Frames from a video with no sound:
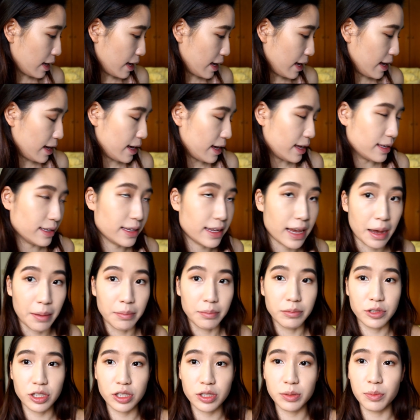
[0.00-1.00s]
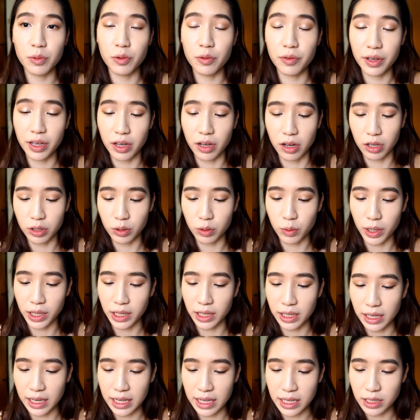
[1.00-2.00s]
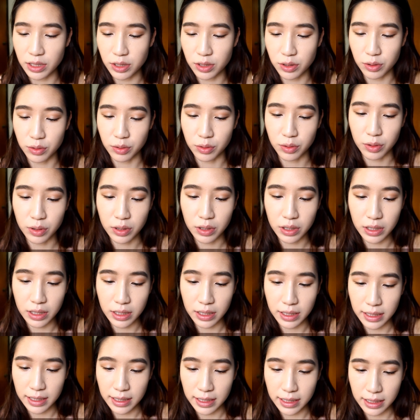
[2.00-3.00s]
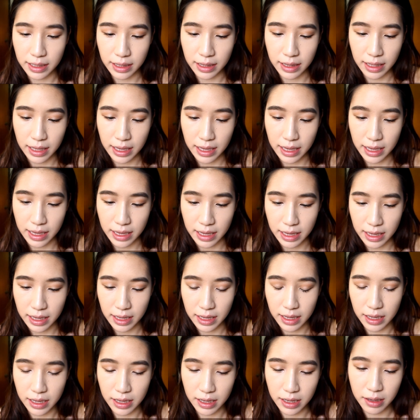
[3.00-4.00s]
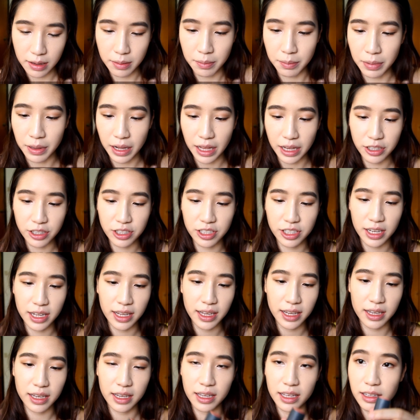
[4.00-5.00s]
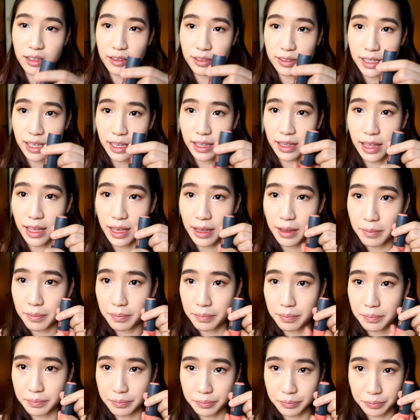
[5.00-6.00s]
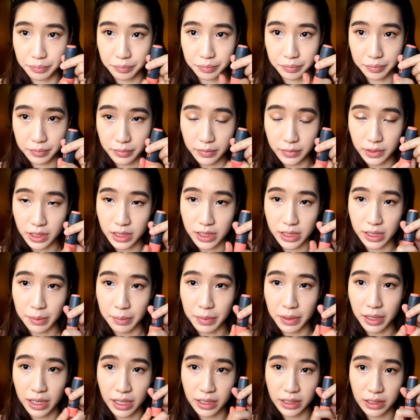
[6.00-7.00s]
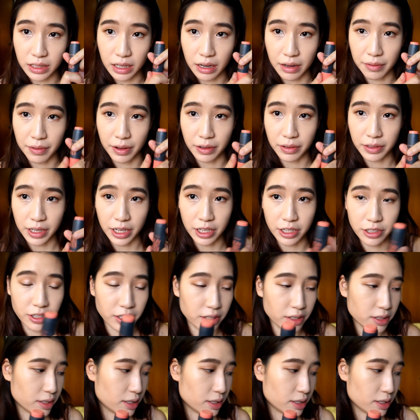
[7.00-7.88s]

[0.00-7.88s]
And yeah, just moving on quickly to the blush stick. It looks like that, similar to the foundation